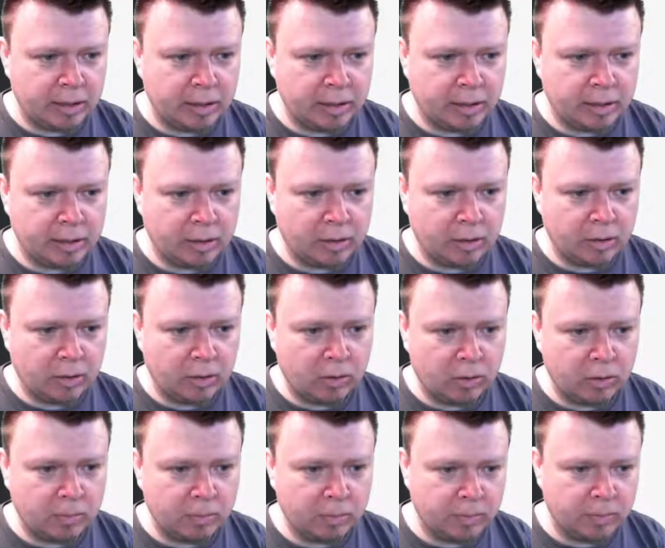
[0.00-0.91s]
another
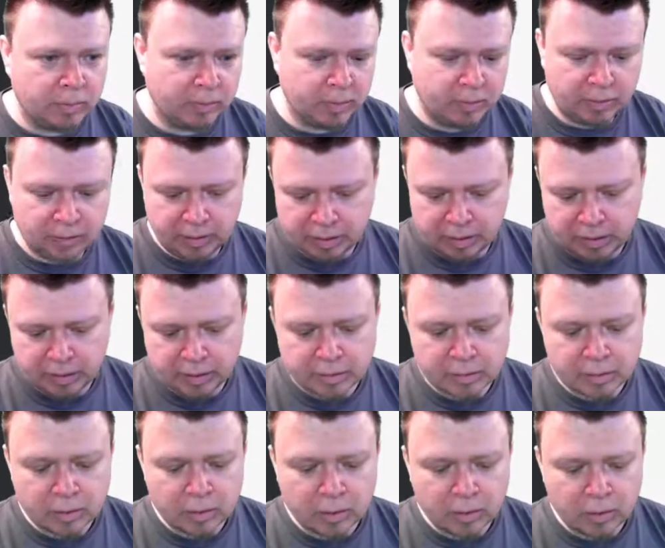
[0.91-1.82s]
column. There
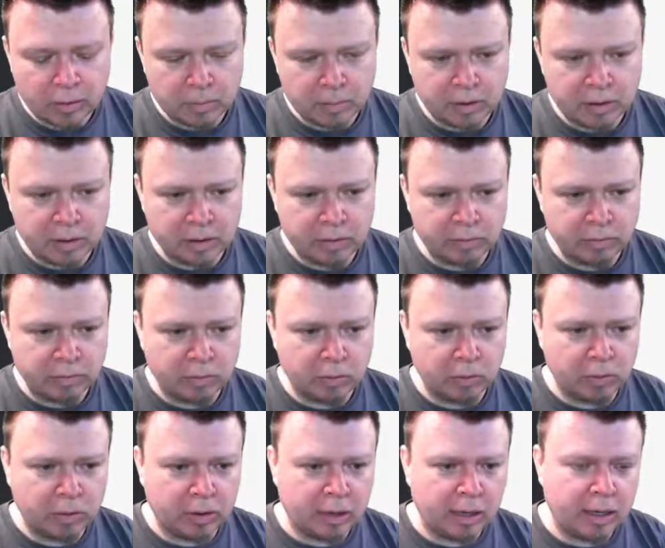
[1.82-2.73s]
is a column here
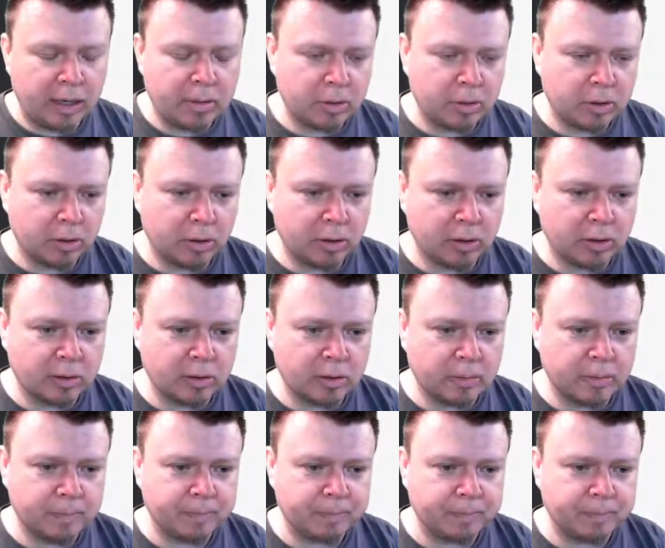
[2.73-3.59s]
for the labor cost.